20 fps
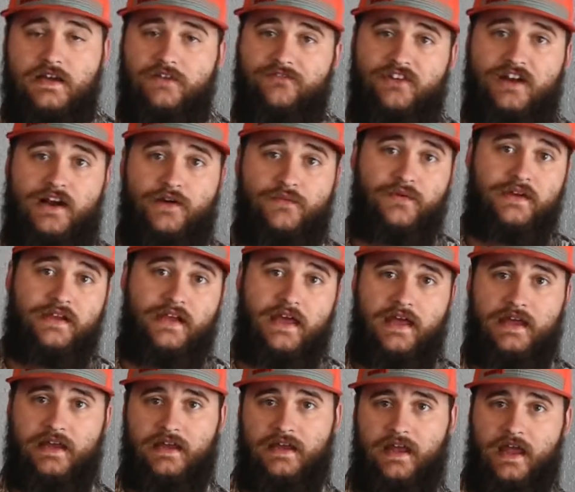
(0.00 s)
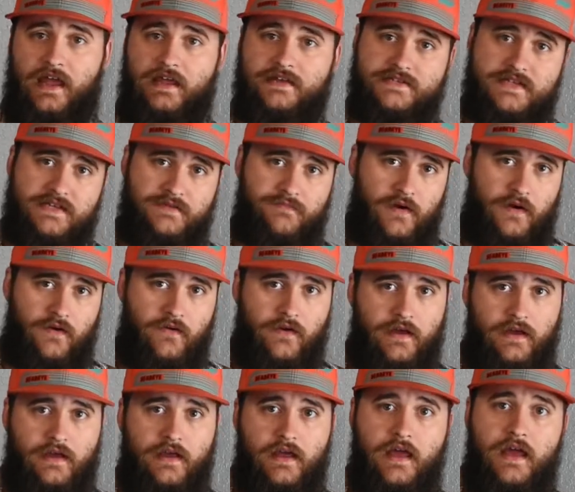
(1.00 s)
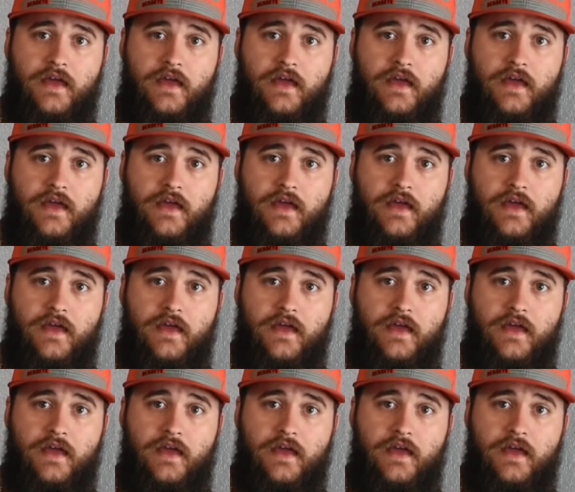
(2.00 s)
Then I rehang it and debone it.